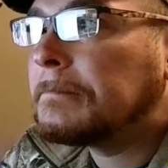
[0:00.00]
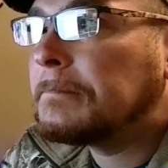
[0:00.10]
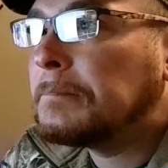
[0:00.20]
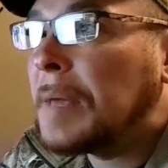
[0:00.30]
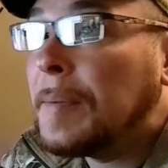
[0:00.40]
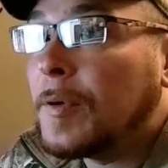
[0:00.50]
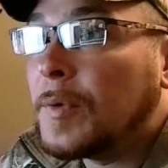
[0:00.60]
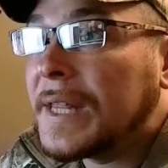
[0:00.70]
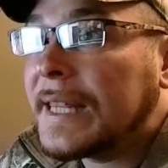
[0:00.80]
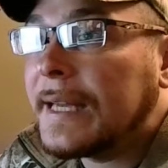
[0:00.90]
people
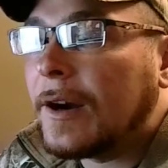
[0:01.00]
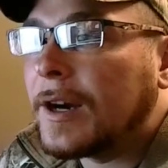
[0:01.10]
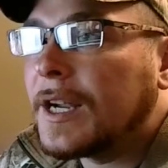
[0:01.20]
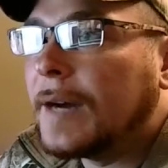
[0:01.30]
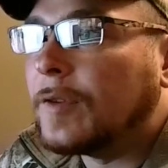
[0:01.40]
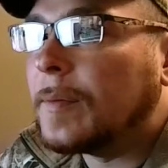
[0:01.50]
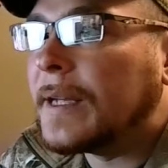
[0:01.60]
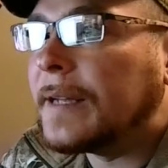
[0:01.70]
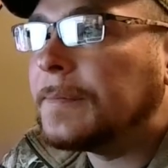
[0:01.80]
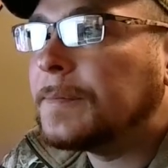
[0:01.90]
within our
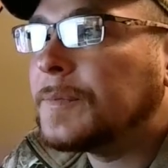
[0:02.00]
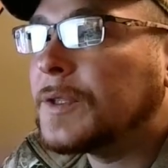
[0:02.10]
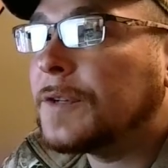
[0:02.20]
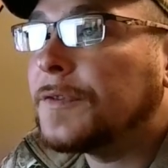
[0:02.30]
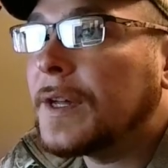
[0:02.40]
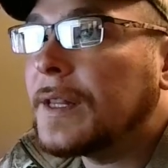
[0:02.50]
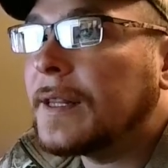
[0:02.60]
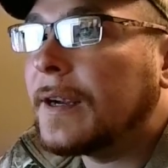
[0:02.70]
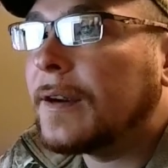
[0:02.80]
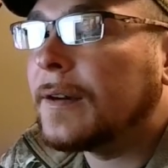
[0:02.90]
government to fund
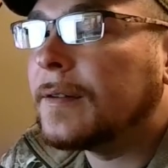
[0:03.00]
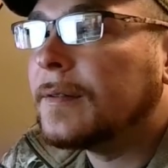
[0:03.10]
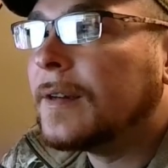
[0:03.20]
their